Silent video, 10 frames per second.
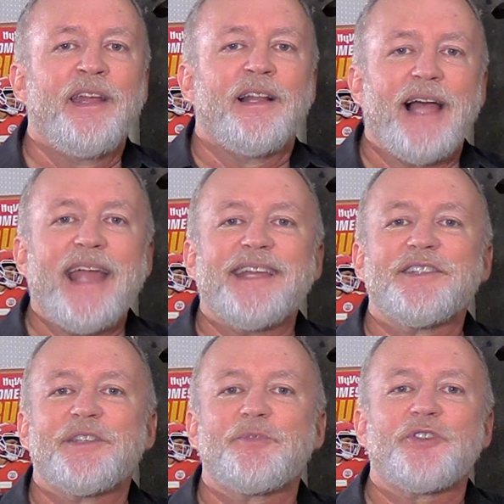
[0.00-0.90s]
Like
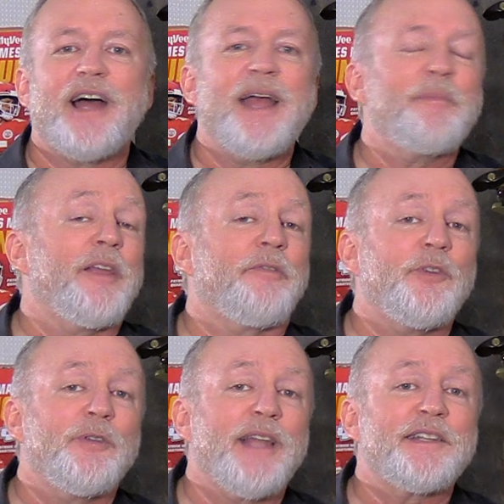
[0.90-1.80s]
and subscribe if
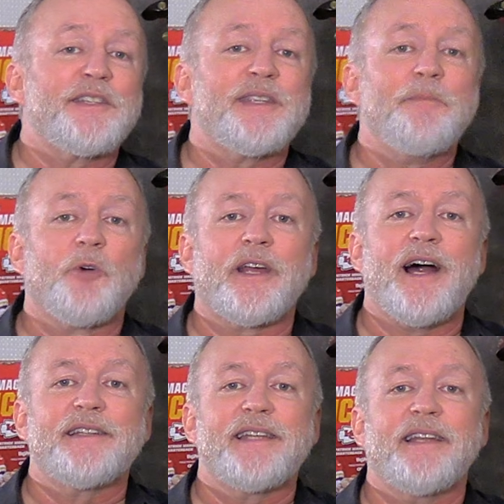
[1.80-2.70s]
you'd like to see more
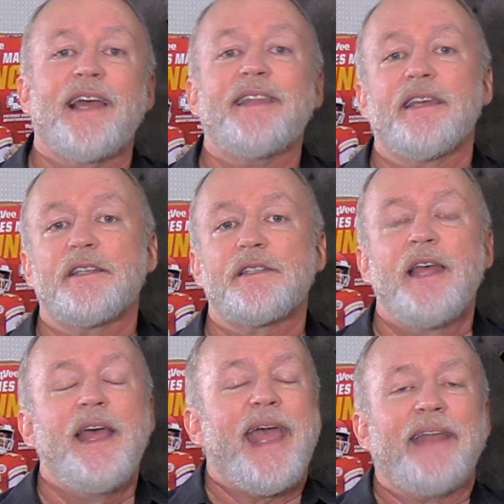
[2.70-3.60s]
content like this,
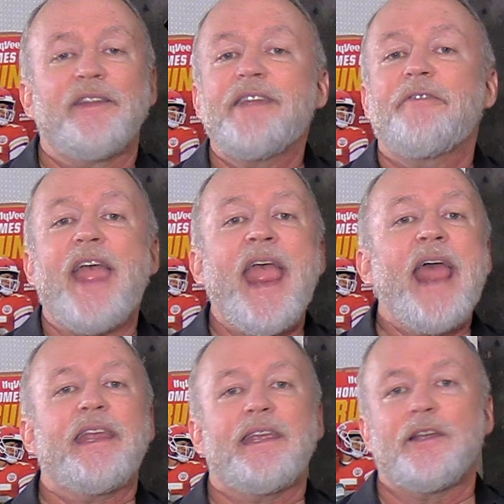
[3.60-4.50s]
and leave
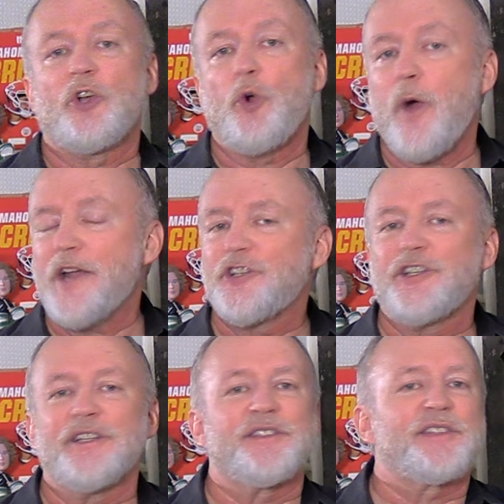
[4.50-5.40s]
any questions,